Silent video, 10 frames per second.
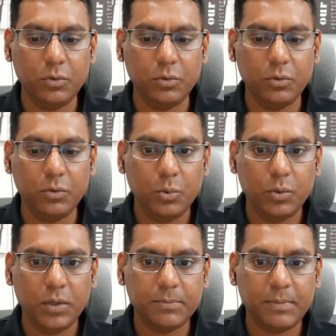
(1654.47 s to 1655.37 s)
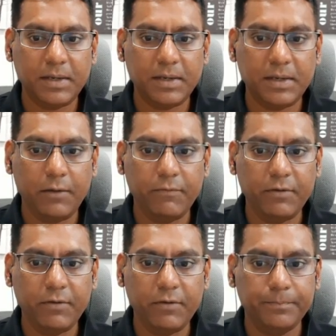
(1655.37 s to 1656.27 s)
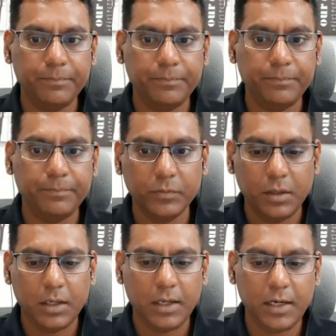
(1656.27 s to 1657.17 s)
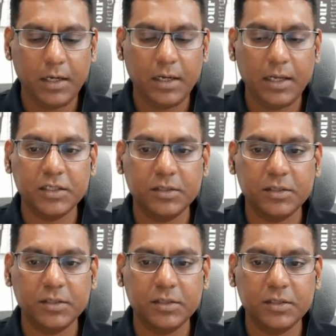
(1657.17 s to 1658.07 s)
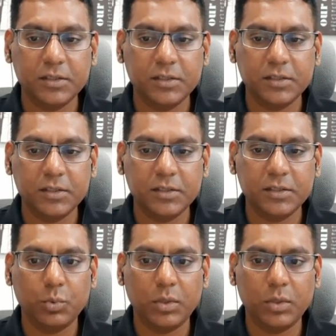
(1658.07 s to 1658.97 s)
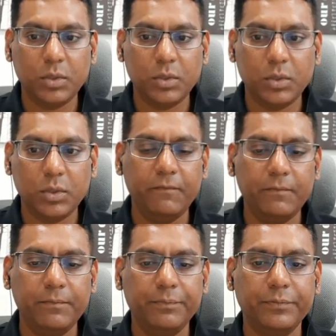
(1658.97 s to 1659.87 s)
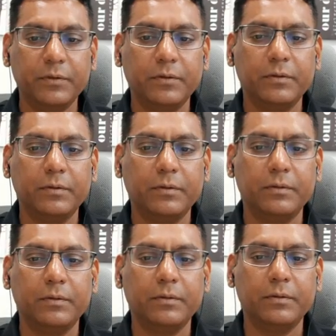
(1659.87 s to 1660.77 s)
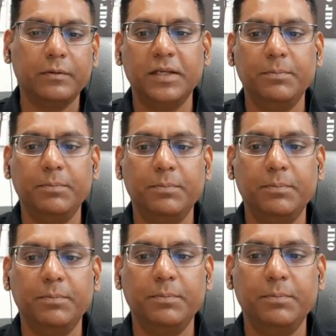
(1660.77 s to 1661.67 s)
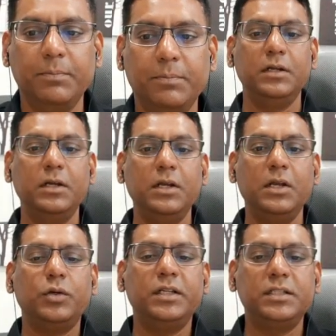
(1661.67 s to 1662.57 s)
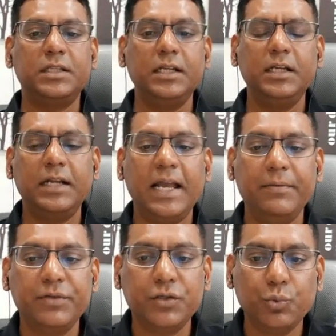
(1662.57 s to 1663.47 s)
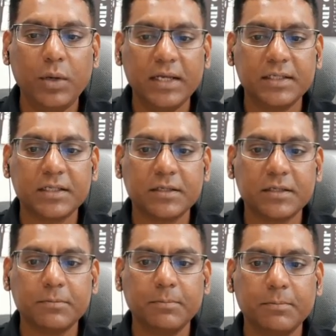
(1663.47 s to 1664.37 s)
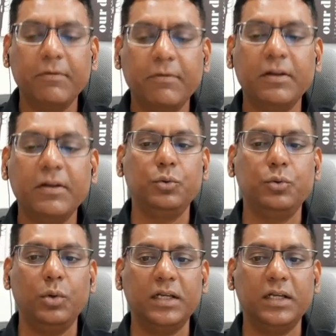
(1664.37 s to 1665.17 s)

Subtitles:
2x minus 7 and x plus 1. I can't simplify this any further. So it is 3 times 2x minus 7 into 2x,